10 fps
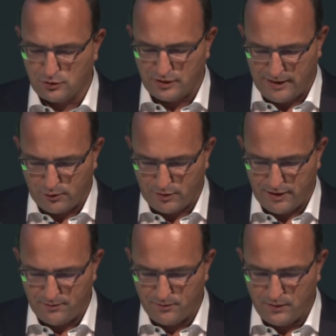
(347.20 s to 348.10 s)
today
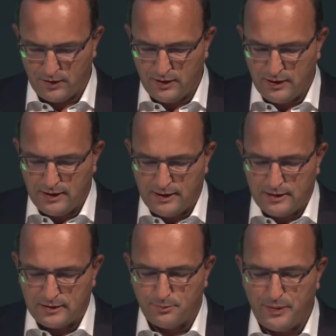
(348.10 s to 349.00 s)
already.
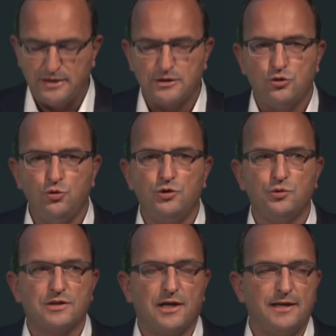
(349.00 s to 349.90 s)
The biggest two
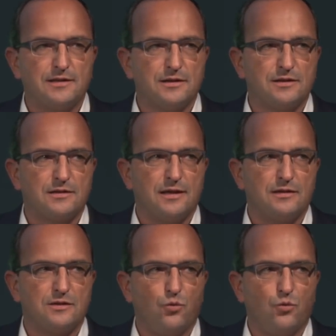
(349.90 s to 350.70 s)
use cases that